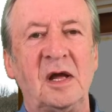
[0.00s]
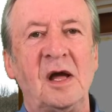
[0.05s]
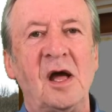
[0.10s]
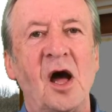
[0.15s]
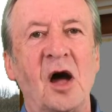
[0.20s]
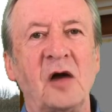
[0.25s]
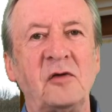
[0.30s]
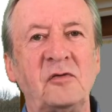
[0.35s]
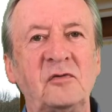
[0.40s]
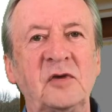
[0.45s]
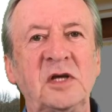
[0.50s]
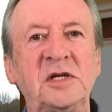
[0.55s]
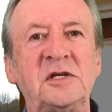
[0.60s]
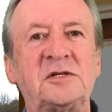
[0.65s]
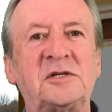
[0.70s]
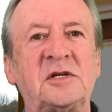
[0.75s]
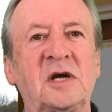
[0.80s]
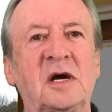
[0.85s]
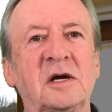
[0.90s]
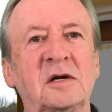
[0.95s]
and
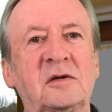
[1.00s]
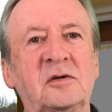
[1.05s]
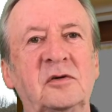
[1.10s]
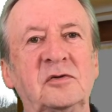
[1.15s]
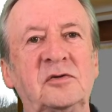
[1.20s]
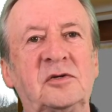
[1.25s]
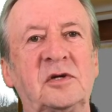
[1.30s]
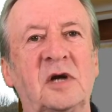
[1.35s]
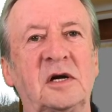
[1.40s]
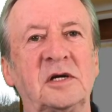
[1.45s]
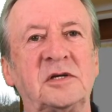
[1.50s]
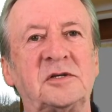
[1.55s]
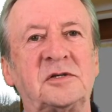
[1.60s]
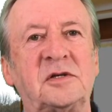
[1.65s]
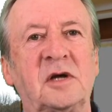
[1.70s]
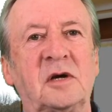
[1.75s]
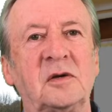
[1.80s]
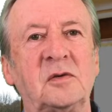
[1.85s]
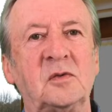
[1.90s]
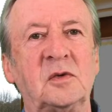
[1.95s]
recycled dry
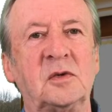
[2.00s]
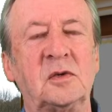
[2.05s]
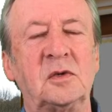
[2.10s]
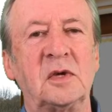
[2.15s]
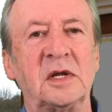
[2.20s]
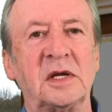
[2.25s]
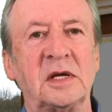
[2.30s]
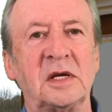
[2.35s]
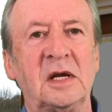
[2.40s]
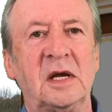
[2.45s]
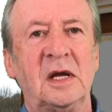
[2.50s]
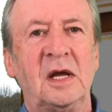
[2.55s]
stone walling,